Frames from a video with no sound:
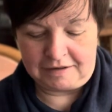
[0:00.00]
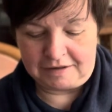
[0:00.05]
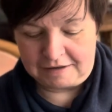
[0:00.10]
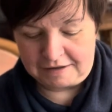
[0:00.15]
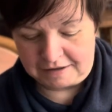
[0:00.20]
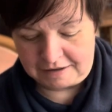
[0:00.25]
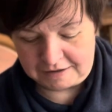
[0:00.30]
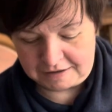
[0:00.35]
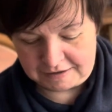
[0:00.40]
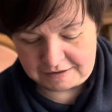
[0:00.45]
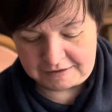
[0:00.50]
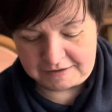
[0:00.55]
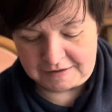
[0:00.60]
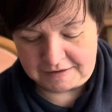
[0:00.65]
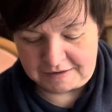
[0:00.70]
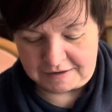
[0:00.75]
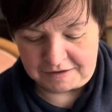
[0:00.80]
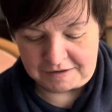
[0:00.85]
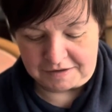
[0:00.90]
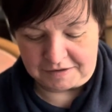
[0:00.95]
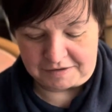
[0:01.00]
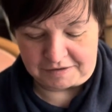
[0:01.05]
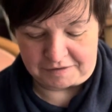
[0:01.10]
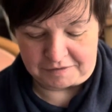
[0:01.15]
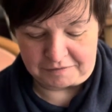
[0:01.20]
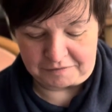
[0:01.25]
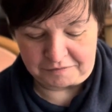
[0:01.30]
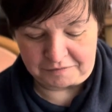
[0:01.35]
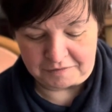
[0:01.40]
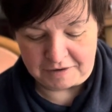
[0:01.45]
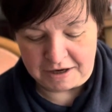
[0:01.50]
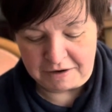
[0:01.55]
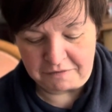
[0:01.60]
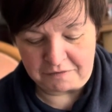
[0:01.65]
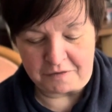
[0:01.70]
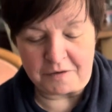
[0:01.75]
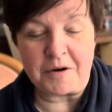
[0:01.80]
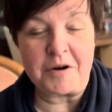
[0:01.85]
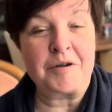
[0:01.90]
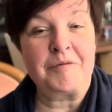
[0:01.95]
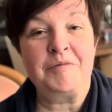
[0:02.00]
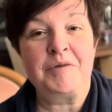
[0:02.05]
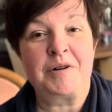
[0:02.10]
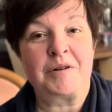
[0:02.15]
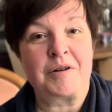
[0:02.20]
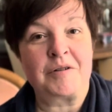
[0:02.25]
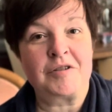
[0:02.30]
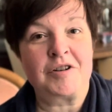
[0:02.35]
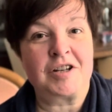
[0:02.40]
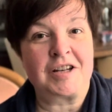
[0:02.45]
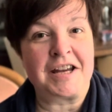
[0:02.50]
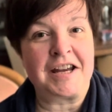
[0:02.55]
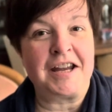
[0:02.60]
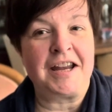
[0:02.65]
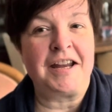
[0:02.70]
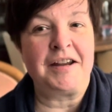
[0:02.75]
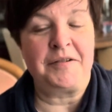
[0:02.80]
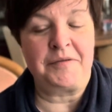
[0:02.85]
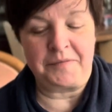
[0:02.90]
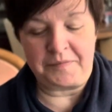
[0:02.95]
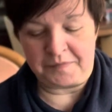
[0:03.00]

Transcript: is a freeform crochet